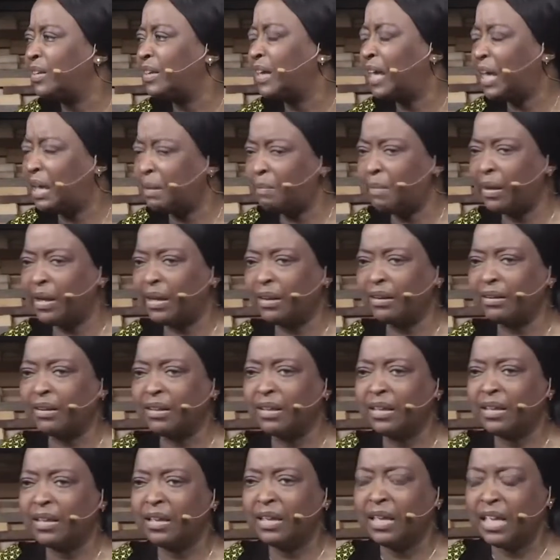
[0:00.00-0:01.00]
Amen.
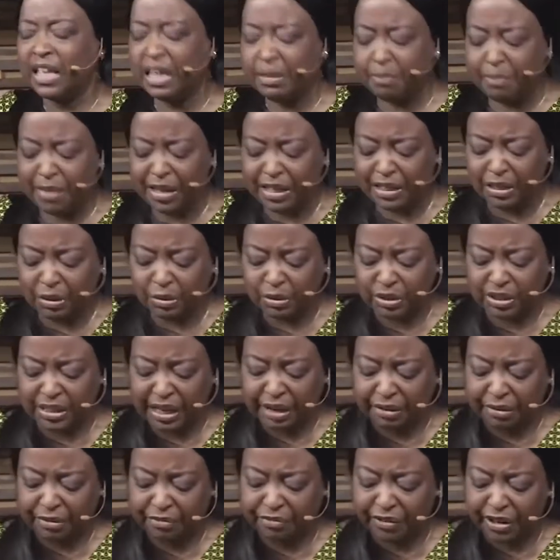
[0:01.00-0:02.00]
He made those
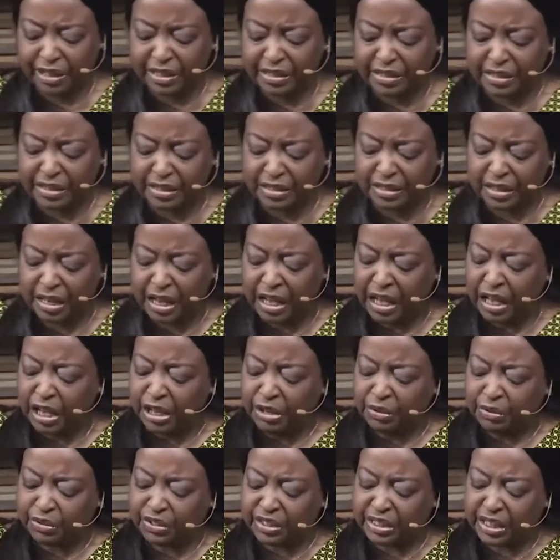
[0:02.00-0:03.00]
sacrifices.
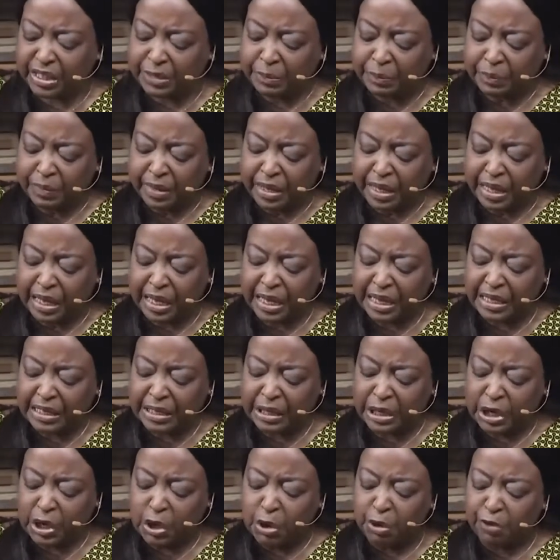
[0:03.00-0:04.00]
You see,
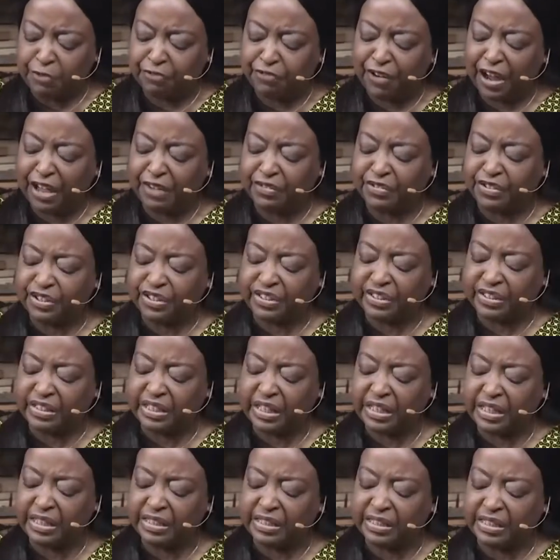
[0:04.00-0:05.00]
in Luke
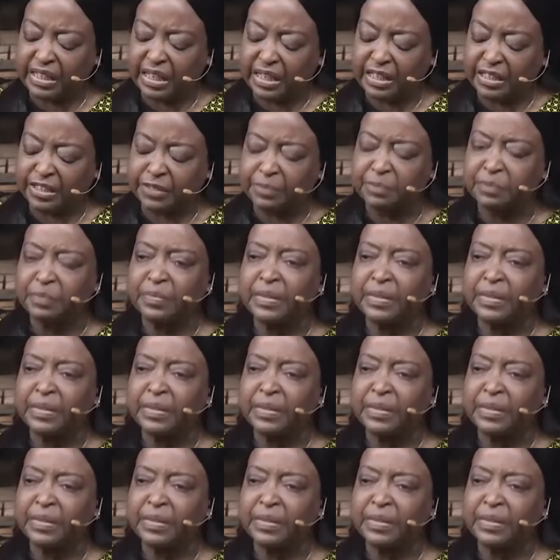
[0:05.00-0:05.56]
5:16, it says,